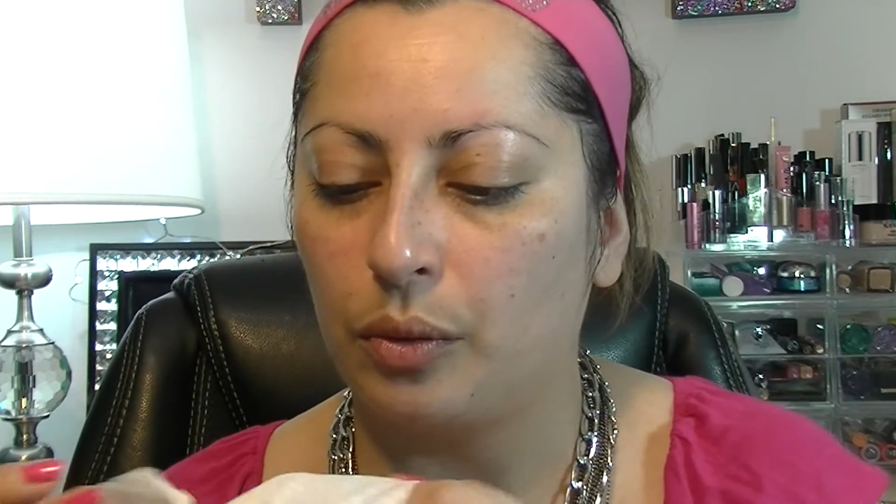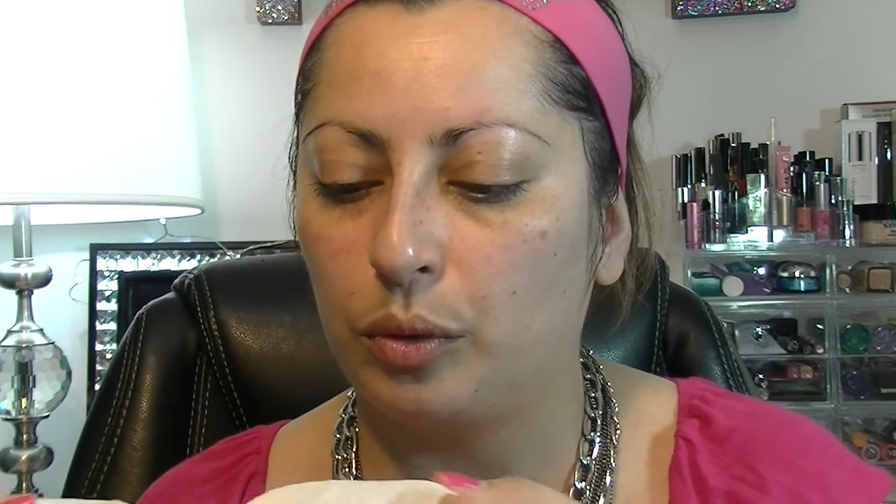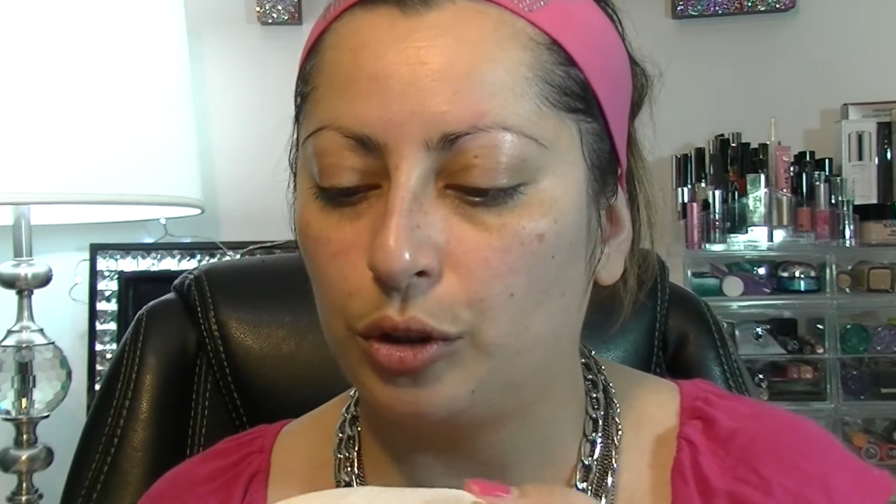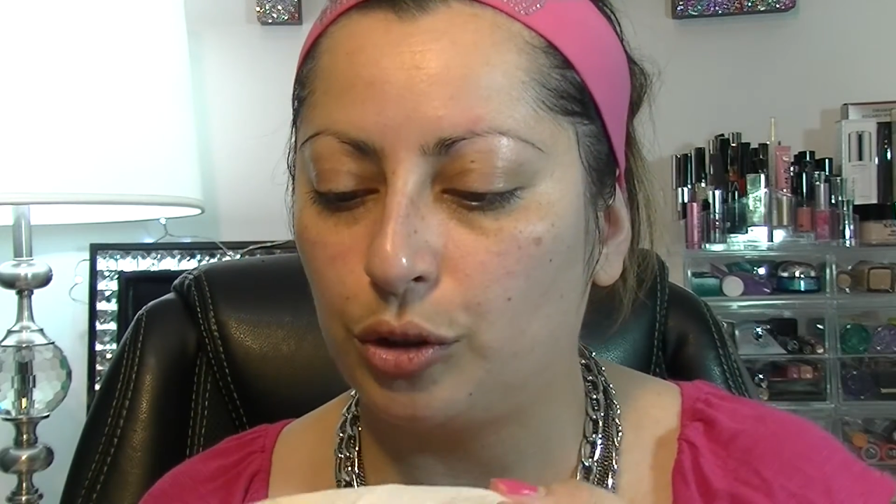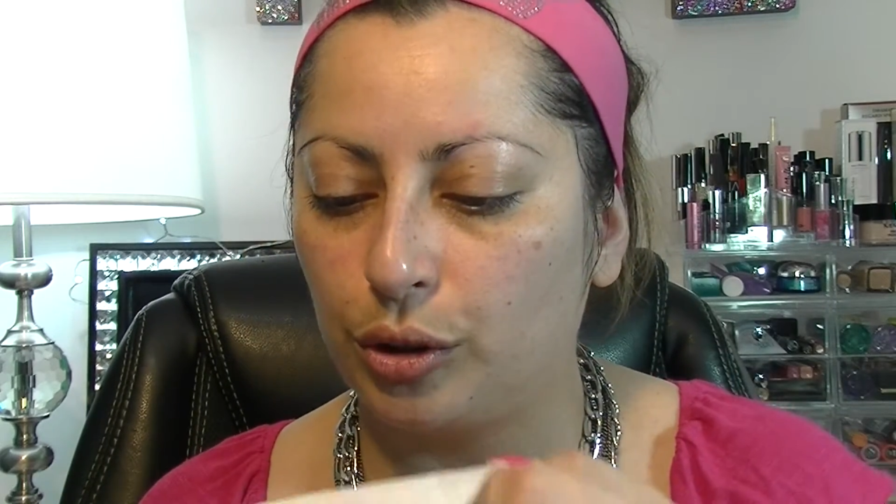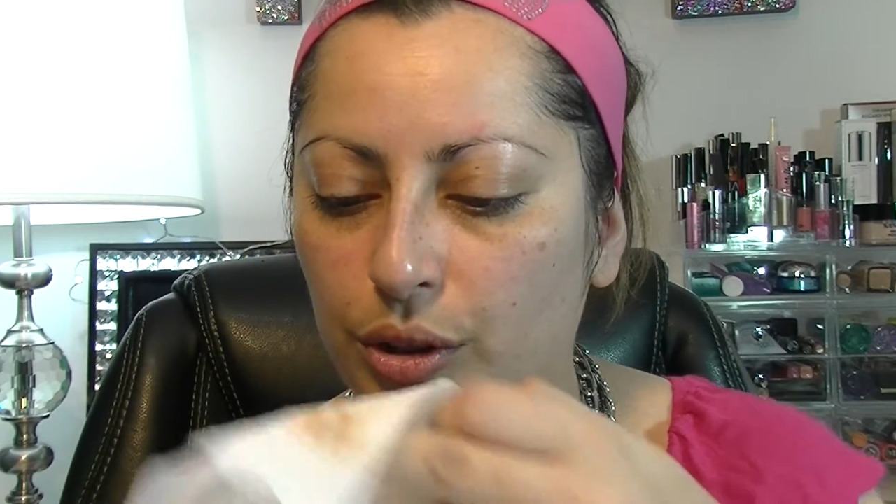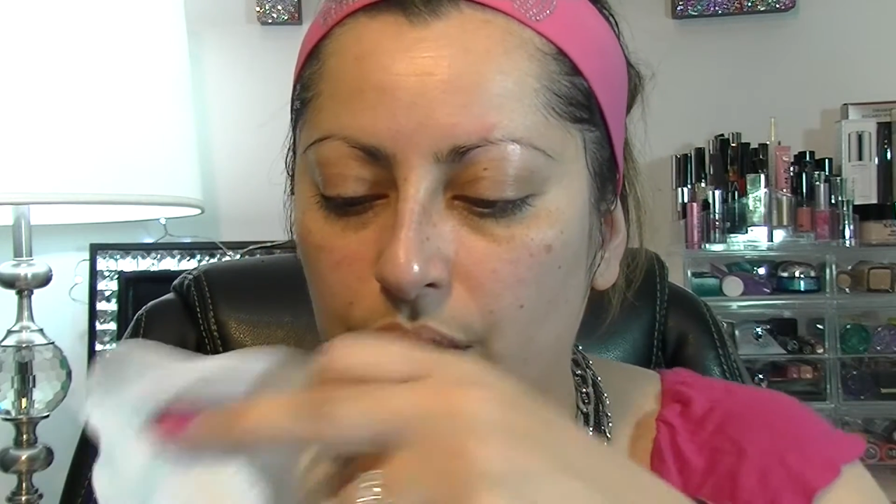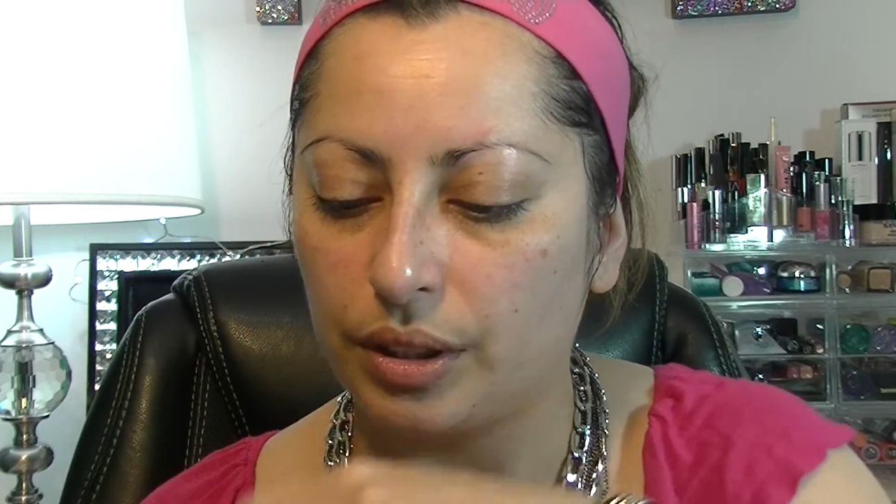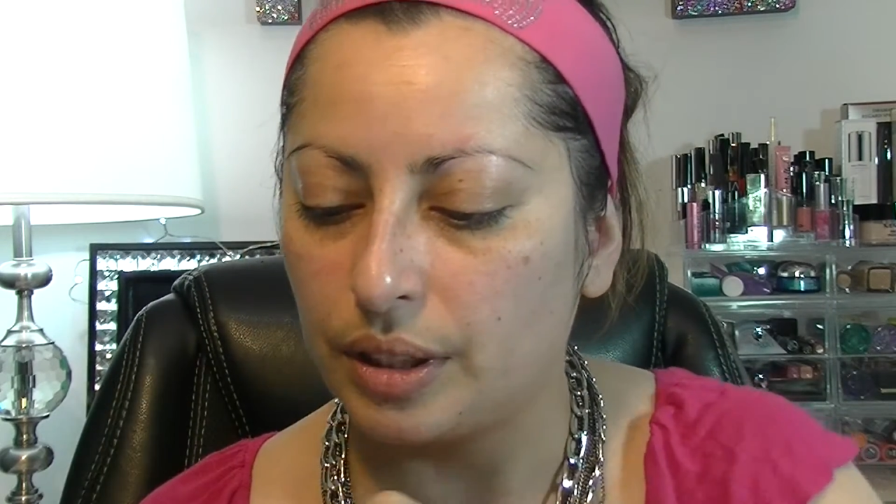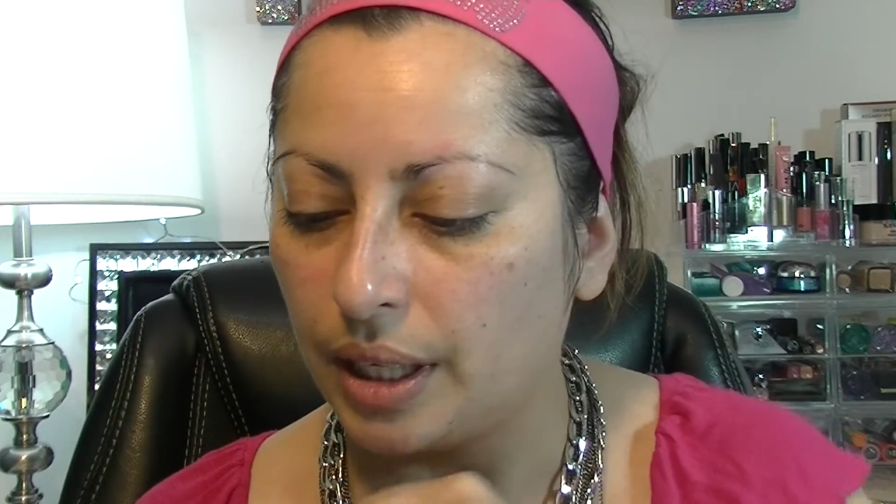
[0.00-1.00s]
will
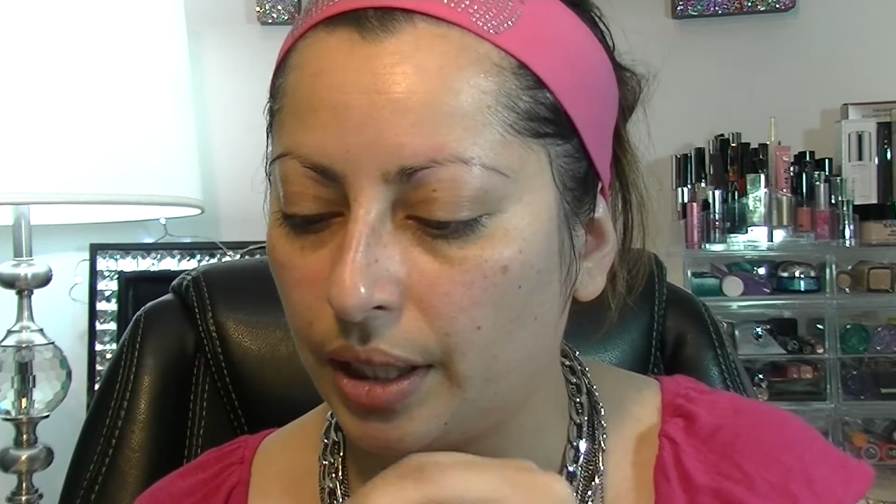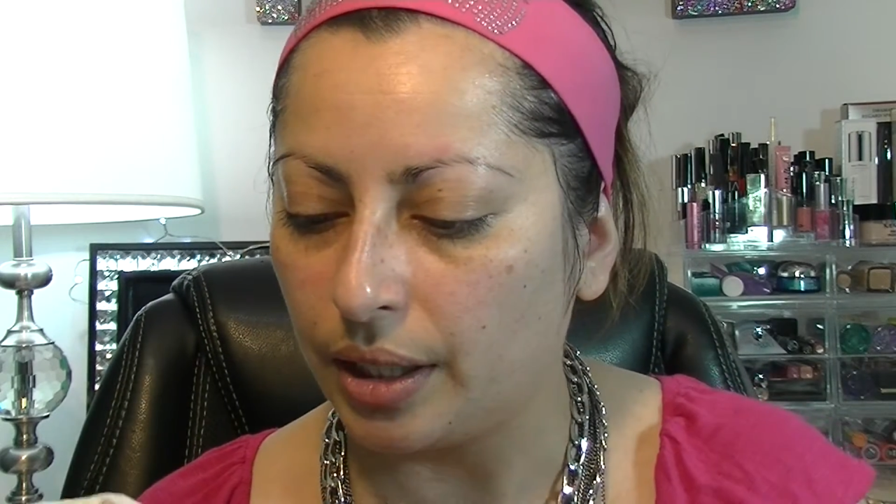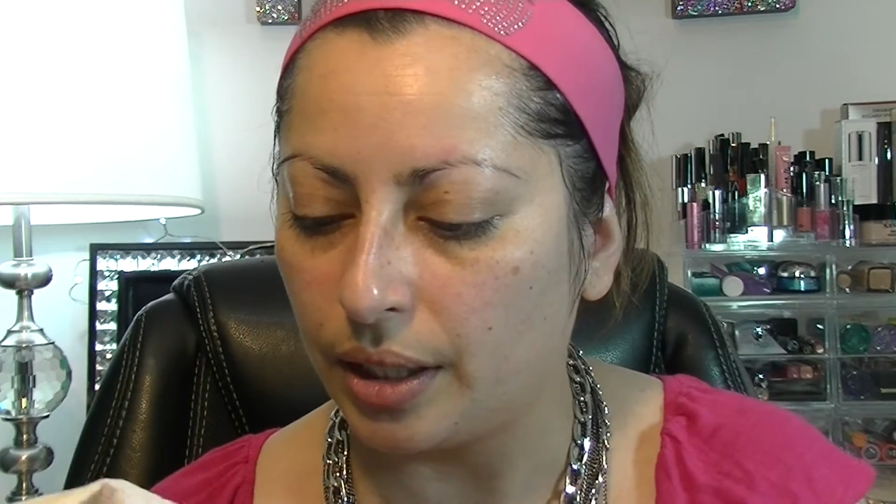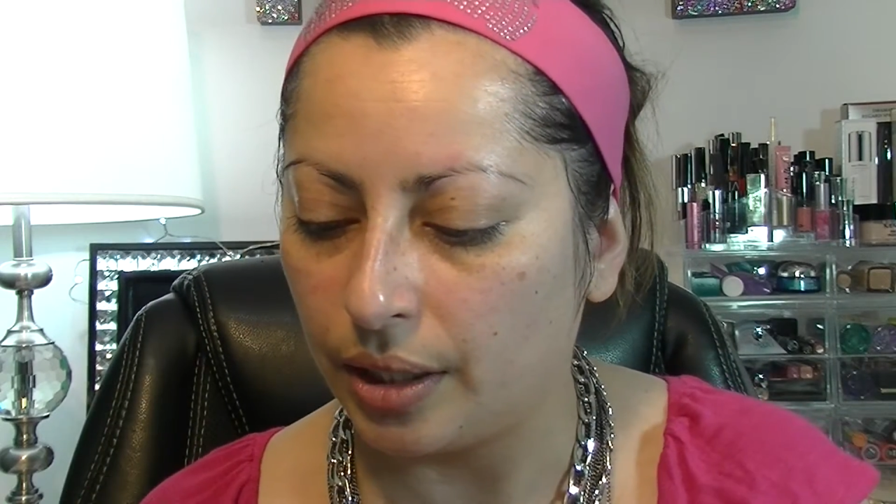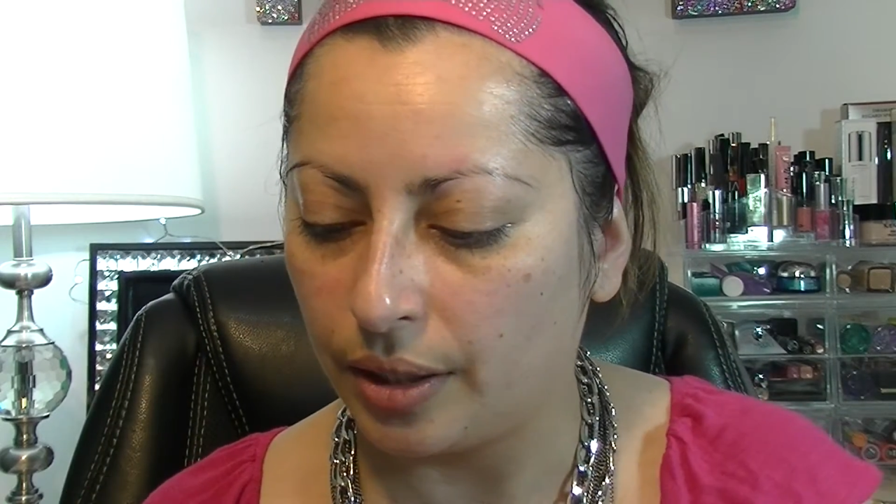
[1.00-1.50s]
just take